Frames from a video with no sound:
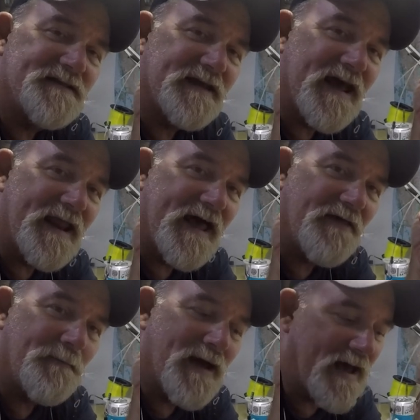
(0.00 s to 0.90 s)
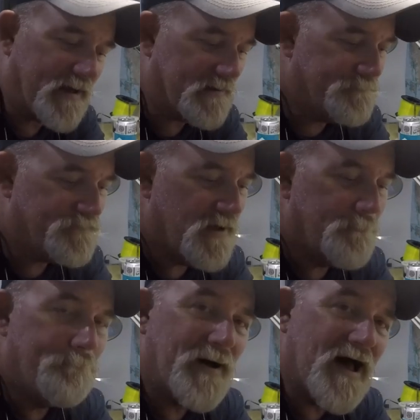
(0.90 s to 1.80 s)
the cat out of the bag.
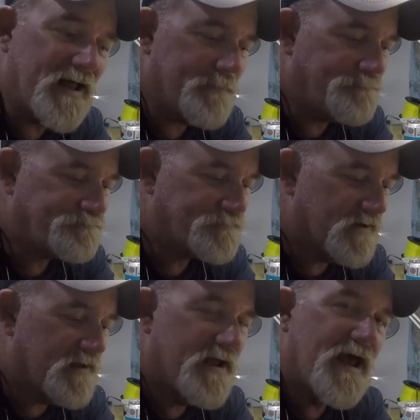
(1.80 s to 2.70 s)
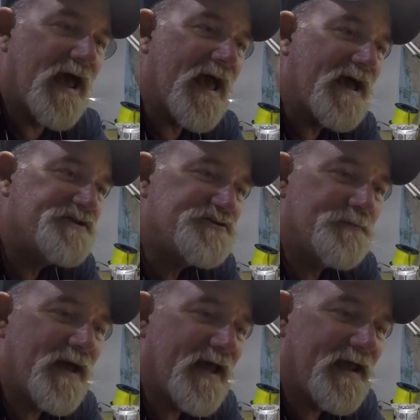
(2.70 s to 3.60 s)
But as you
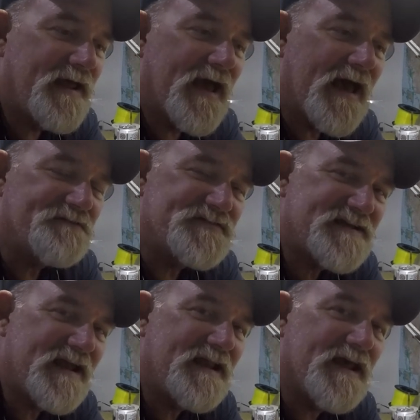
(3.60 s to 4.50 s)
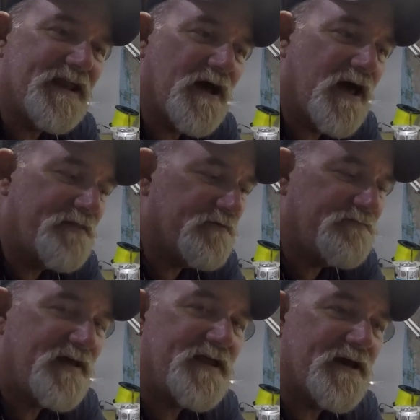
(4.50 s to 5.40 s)
may have seen in other
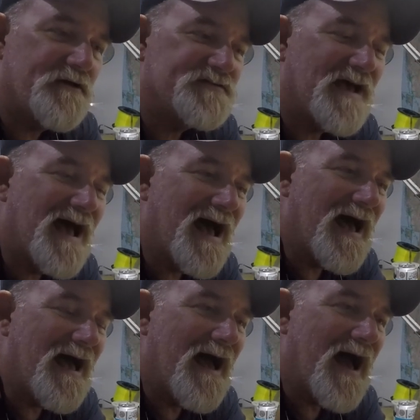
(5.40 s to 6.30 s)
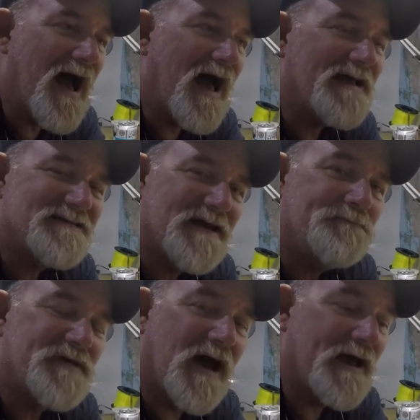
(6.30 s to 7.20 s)
videos, I
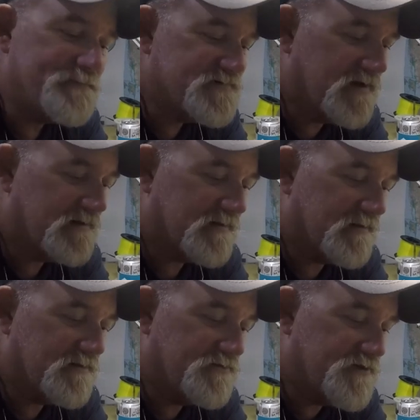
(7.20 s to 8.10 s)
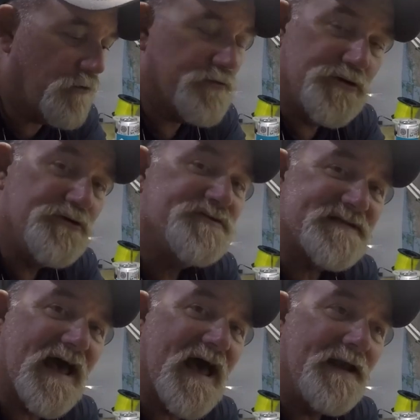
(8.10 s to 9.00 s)
sometimes don't use
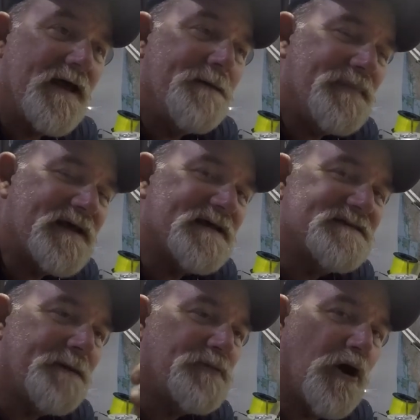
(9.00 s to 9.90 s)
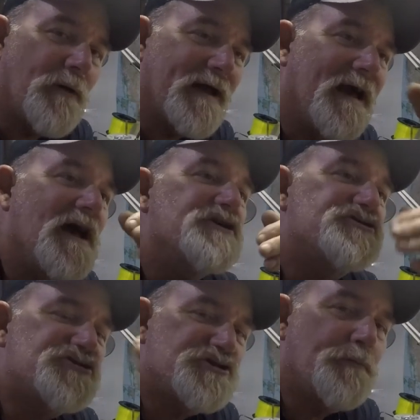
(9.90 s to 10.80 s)
that because I'm going
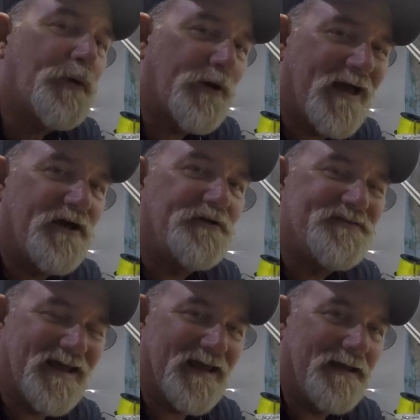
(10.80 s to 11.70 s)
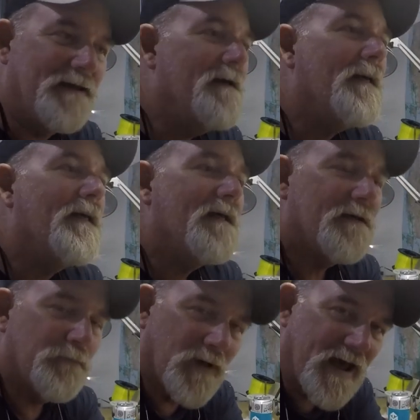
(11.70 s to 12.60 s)
super LT.
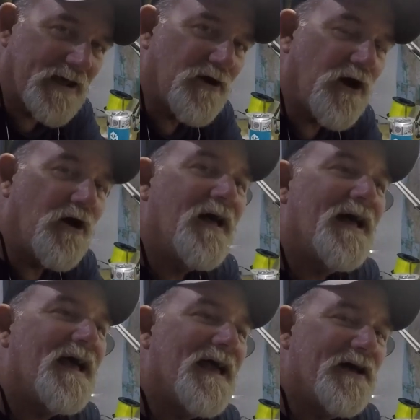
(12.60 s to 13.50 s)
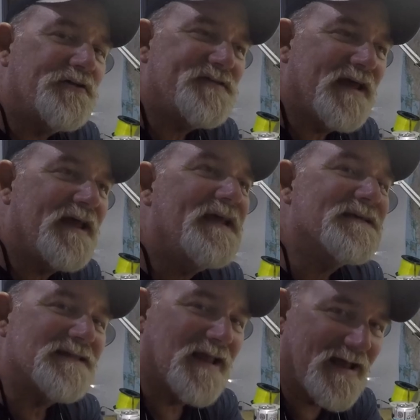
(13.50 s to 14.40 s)
What I call LT
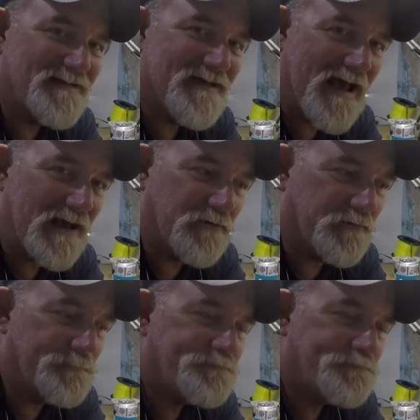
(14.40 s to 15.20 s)
is light tackle.